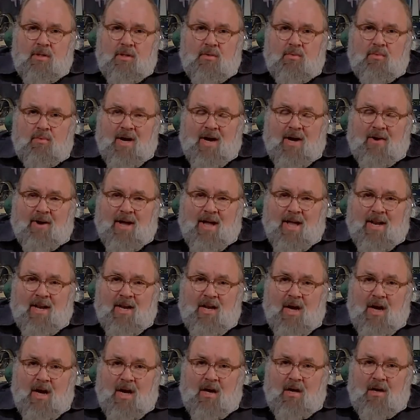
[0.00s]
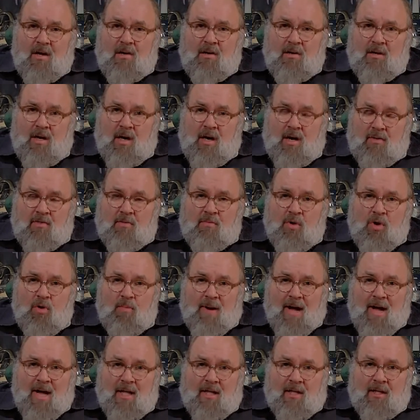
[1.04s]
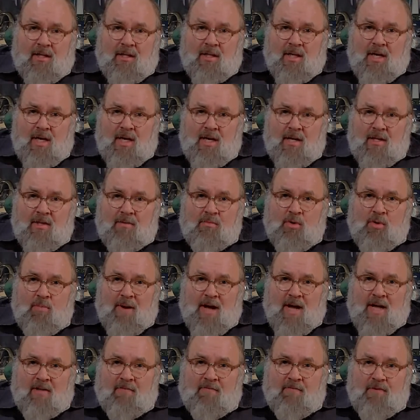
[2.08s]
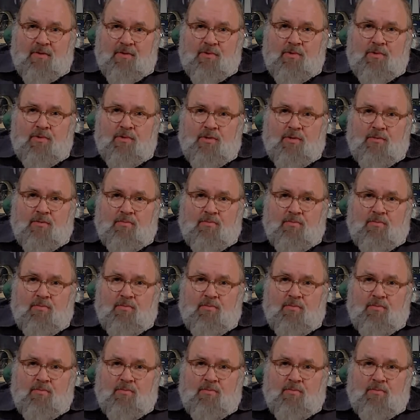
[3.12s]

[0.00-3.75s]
Wow, and our the mobile uh, mobile food